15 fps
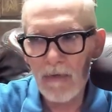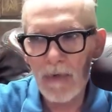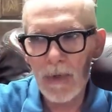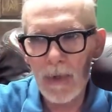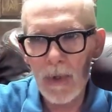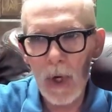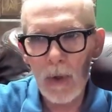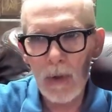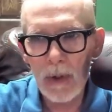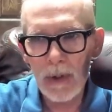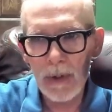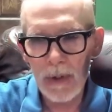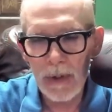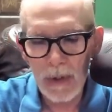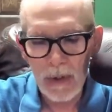If you
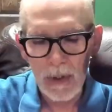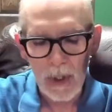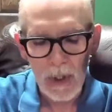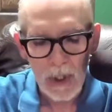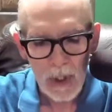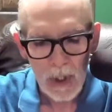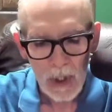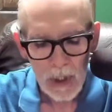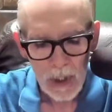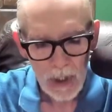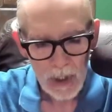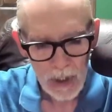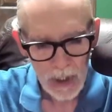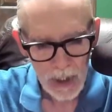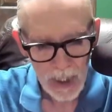notice,
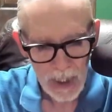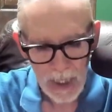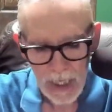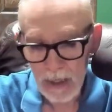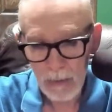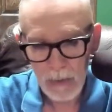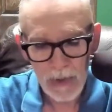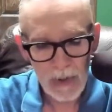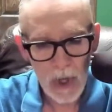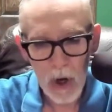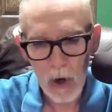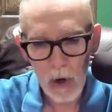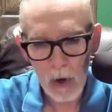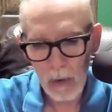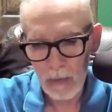and it was
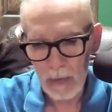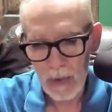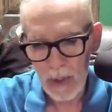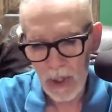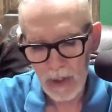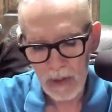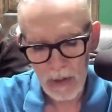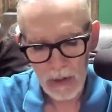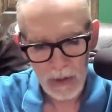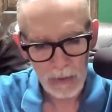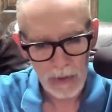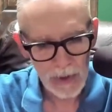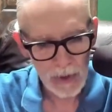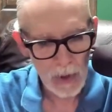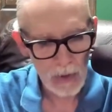all the
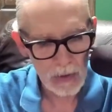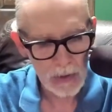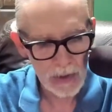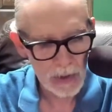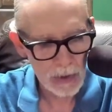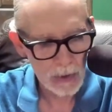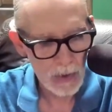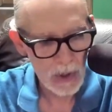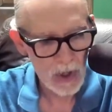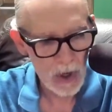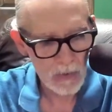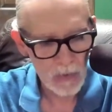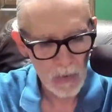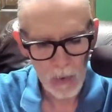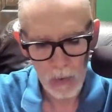results and the
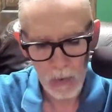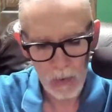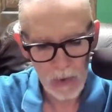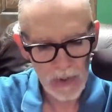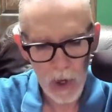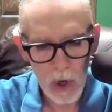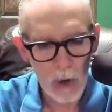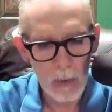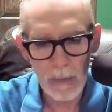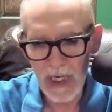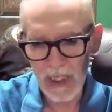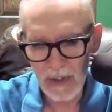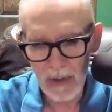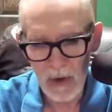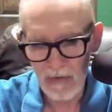runoff was all
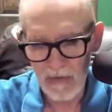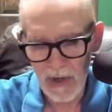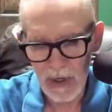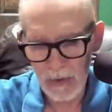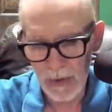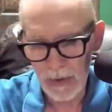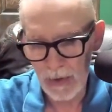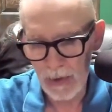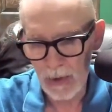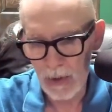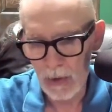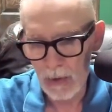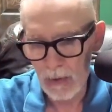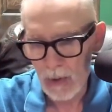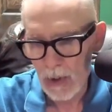based on vouchers
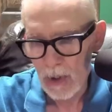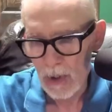alone,